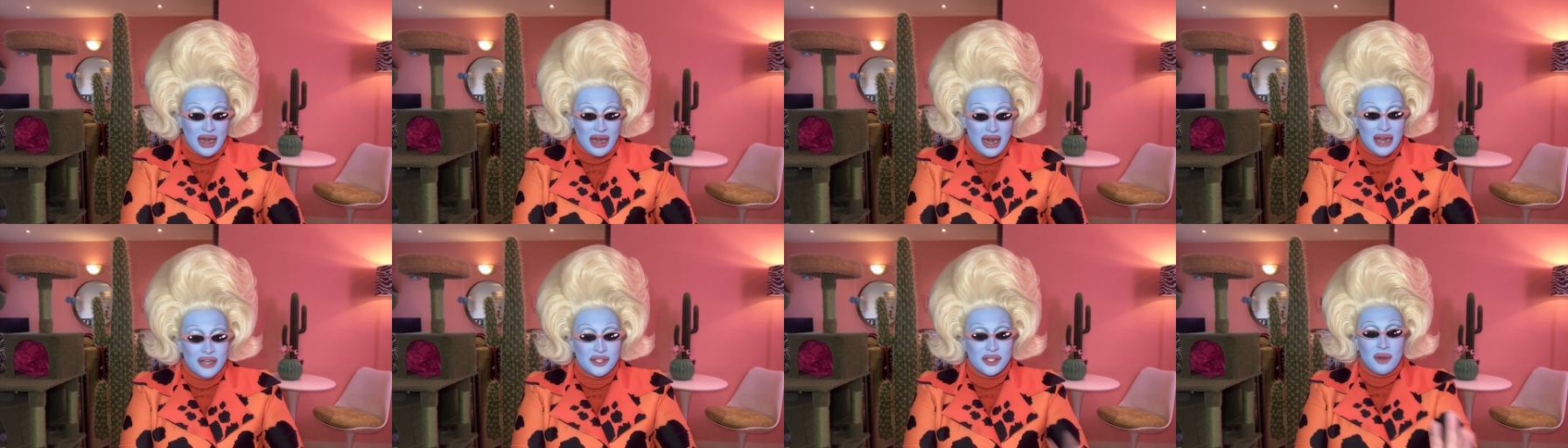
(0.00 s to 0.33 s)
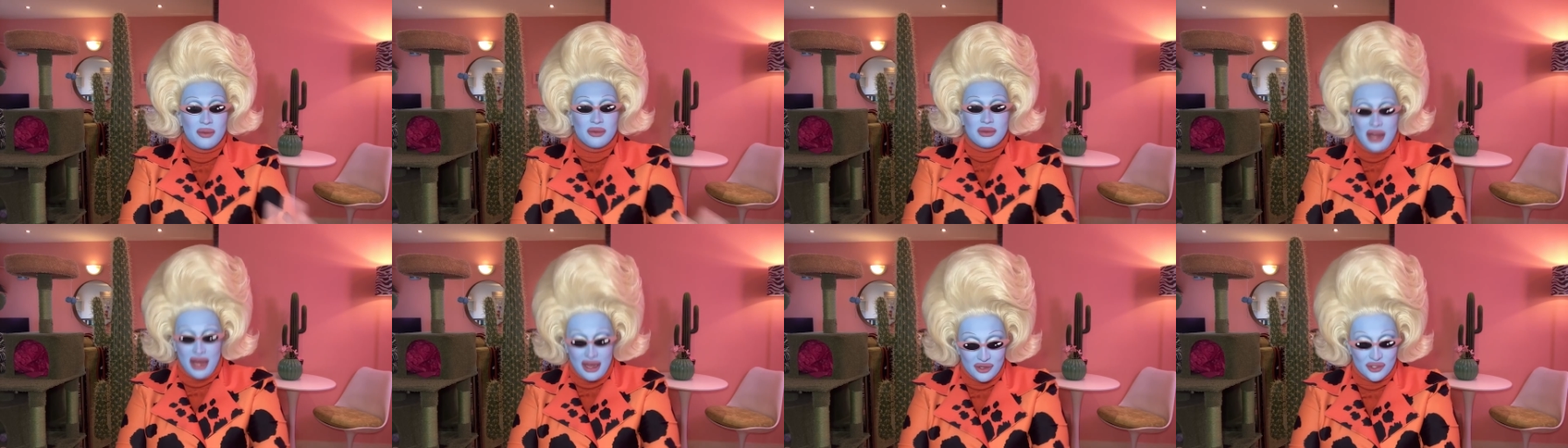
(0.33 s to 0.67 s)
And I
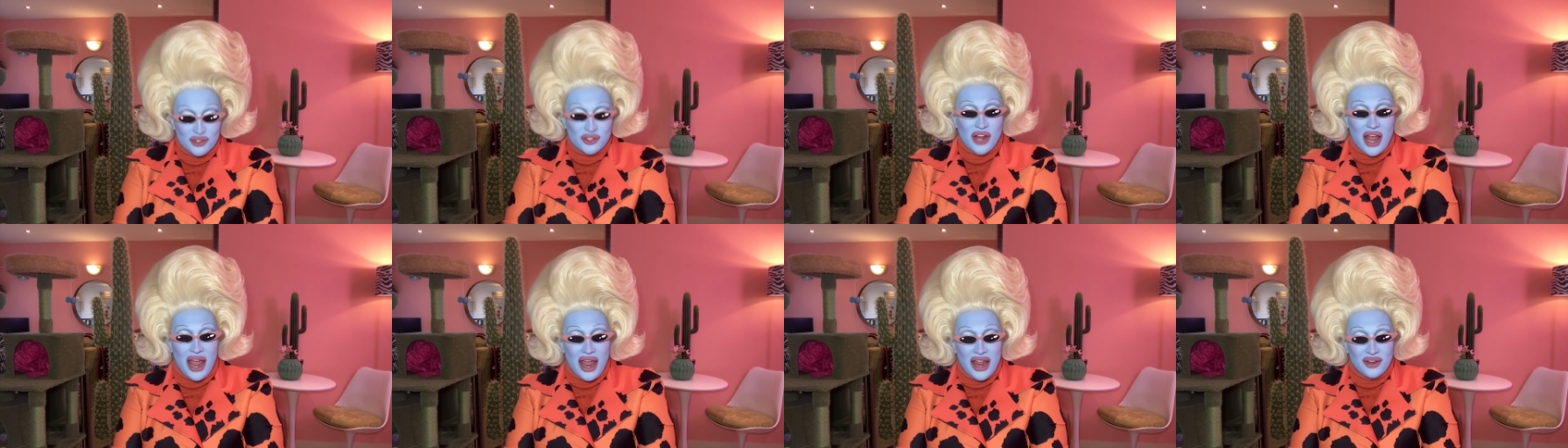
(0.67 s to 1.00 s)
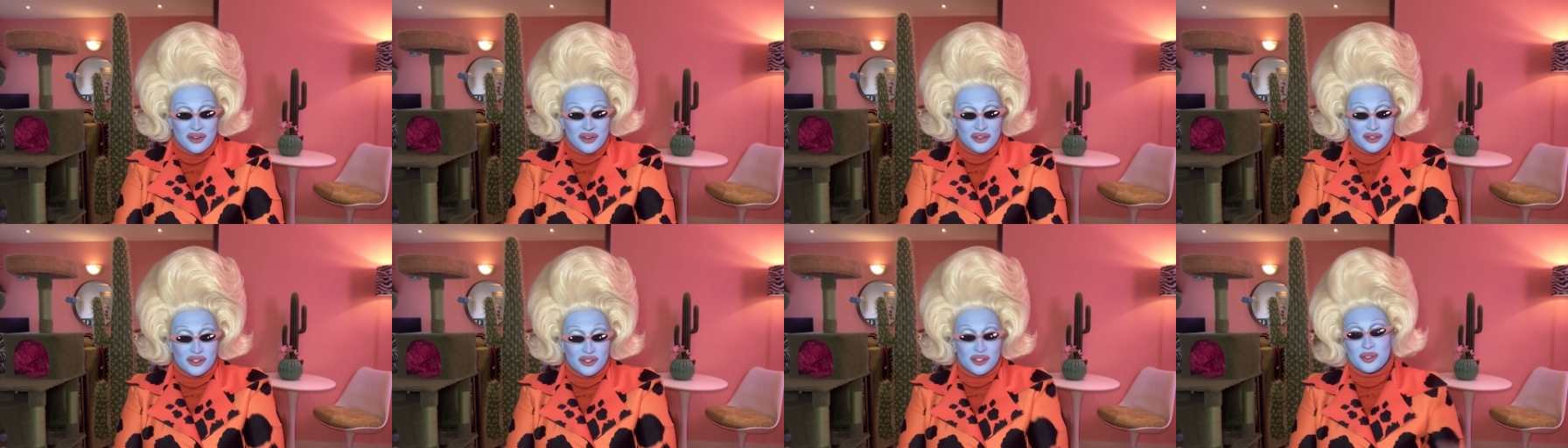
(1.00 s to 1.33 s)
don't like
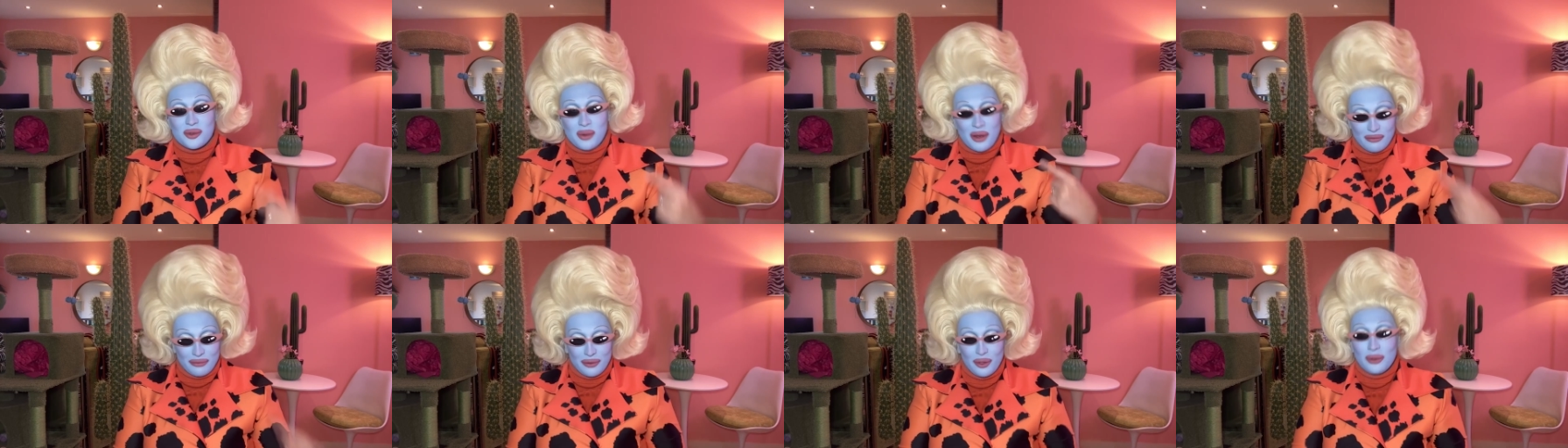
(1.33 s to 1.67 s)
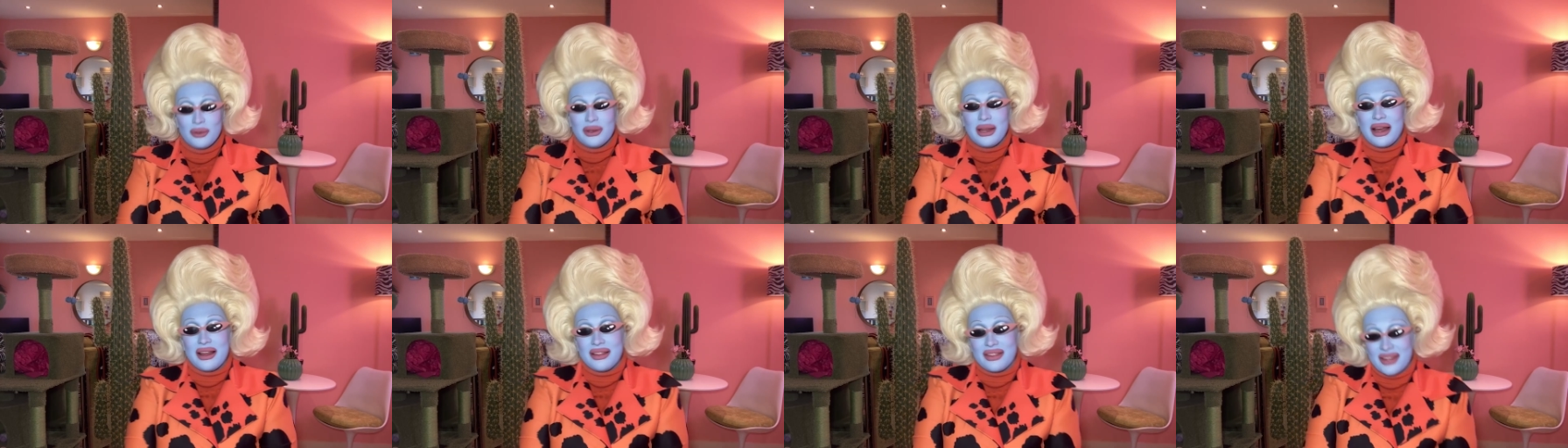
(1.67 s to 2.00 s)
change. So I've
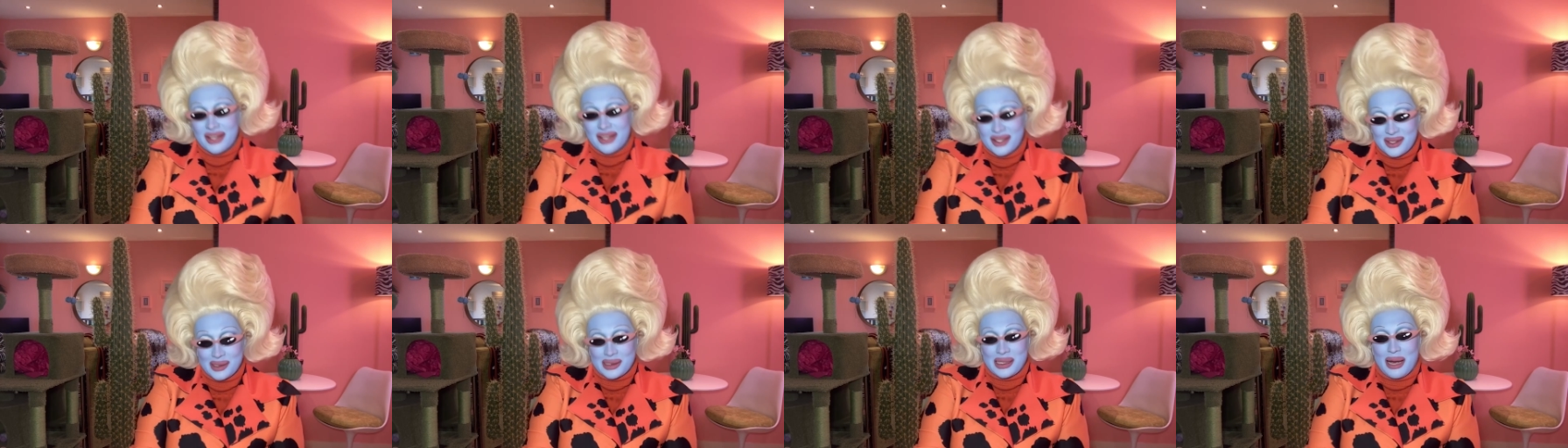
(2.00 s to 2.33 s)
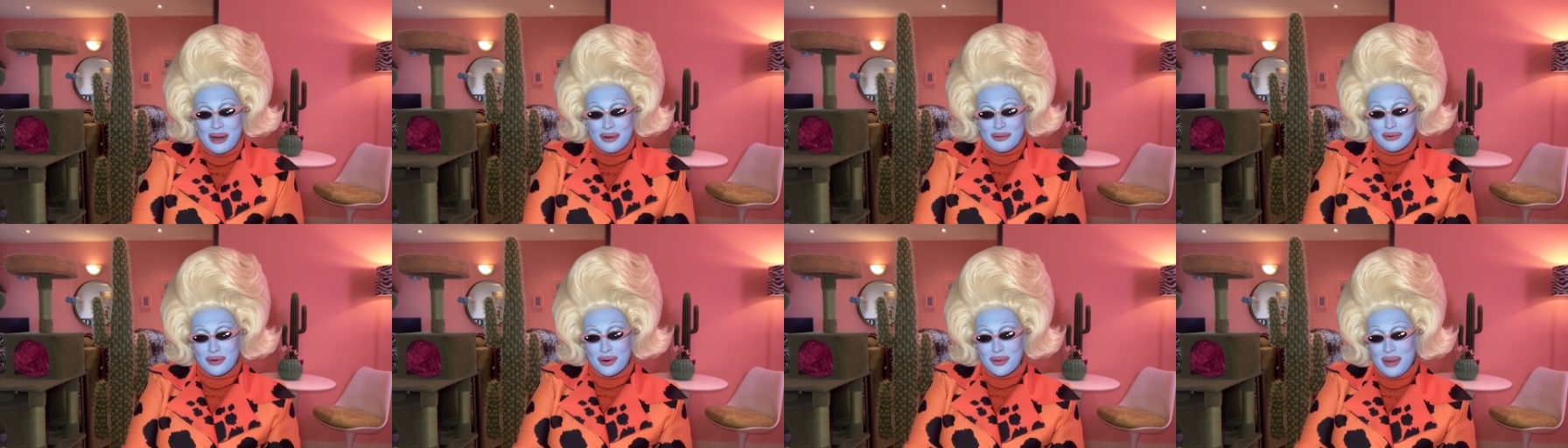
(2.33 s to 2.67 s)
looked like this
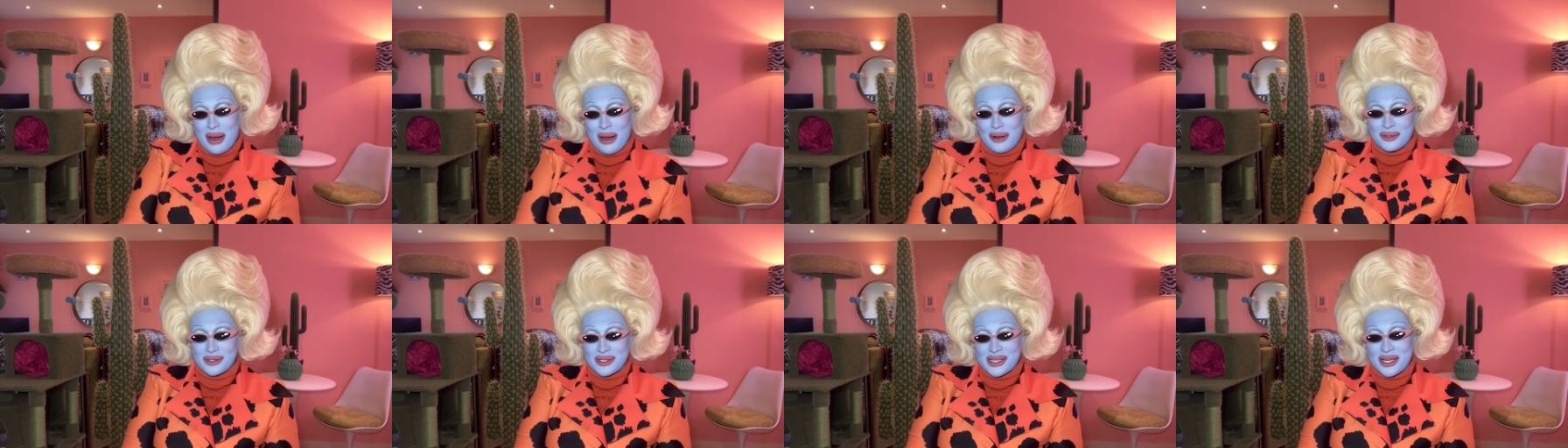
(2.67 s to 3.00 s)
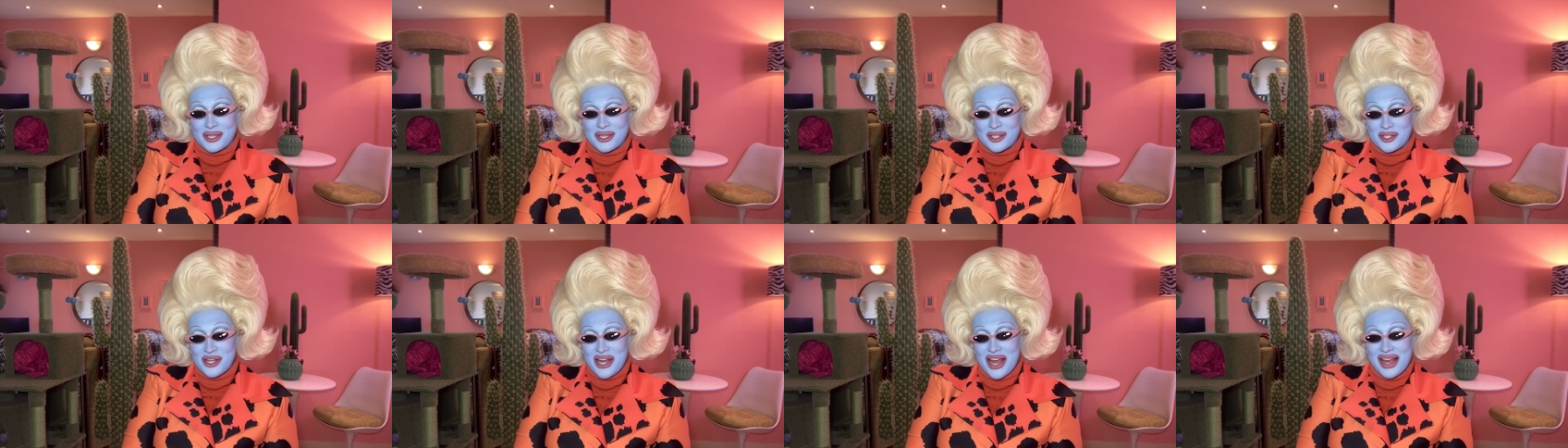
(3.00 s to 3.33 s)
now for about
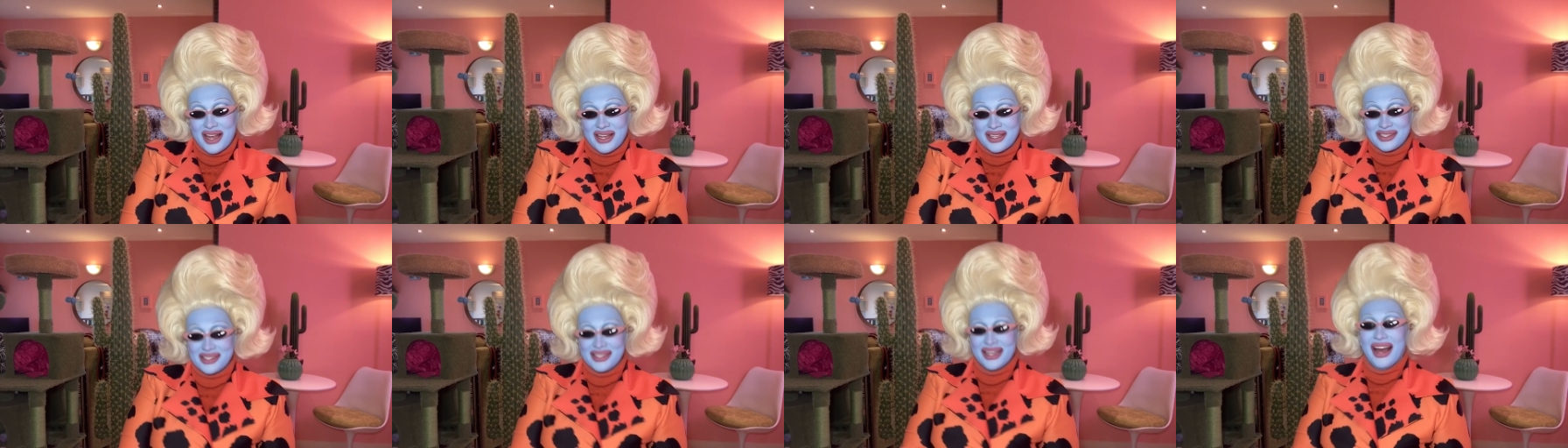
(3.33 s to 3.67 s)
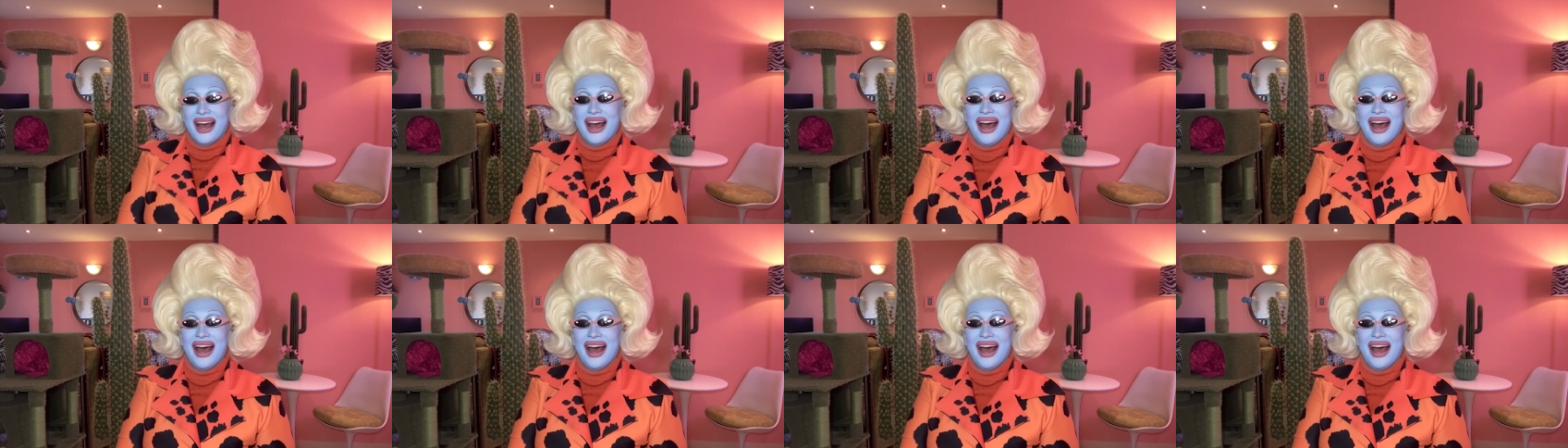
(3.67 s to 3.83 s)
6 years.